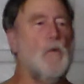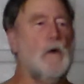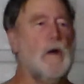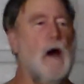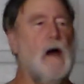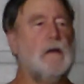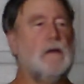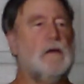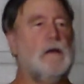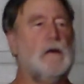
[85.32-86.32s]
we're not
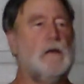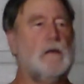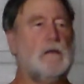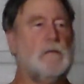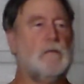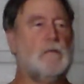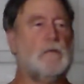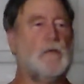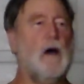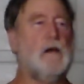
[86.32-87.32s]

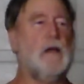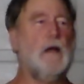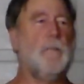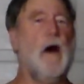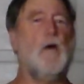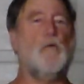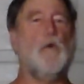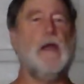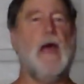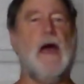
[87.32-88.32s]
talking about
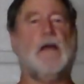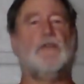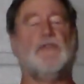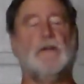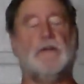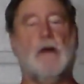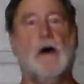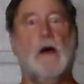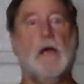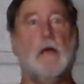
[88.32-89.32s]
reaction
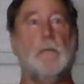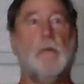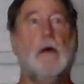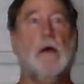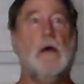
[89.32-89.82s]
time